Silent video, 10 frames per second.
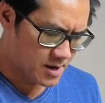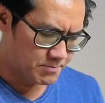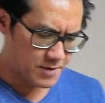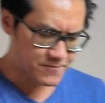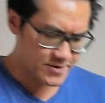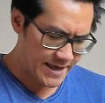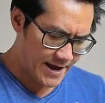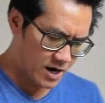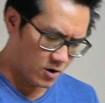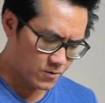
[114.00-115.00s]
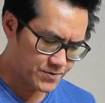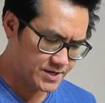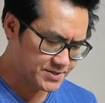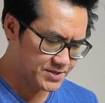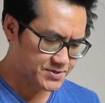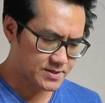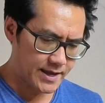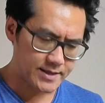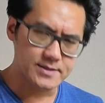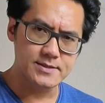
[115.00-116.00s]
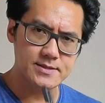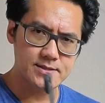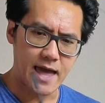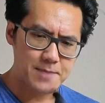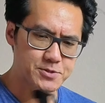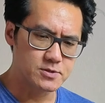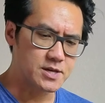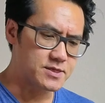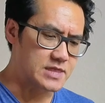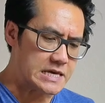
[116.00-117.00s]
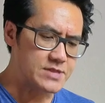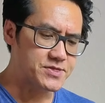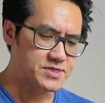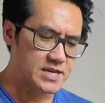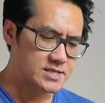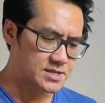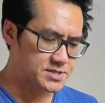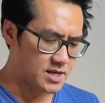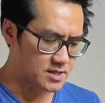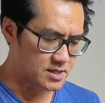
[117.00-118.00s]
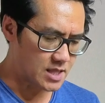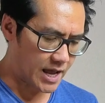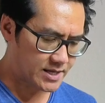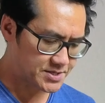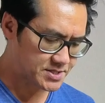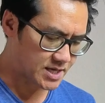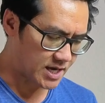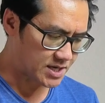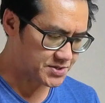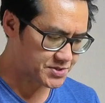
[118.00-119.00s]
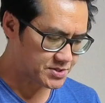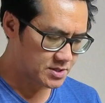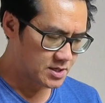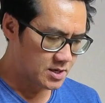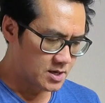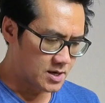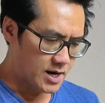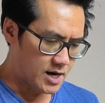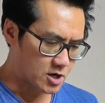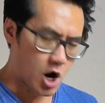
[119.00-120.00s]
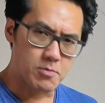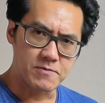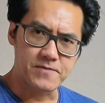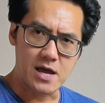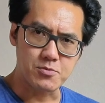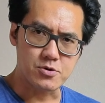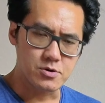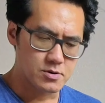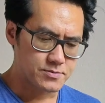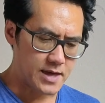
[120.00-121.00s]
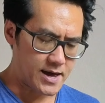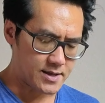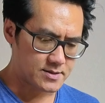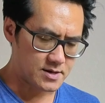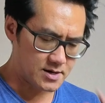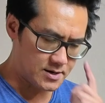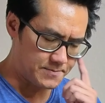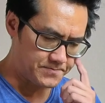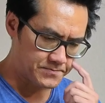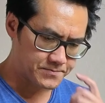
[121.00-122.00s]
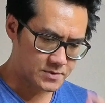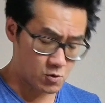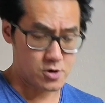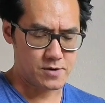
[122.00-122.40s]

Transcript: But for now, this is like absolutely the thinnest and lightest case carbon fiber that, or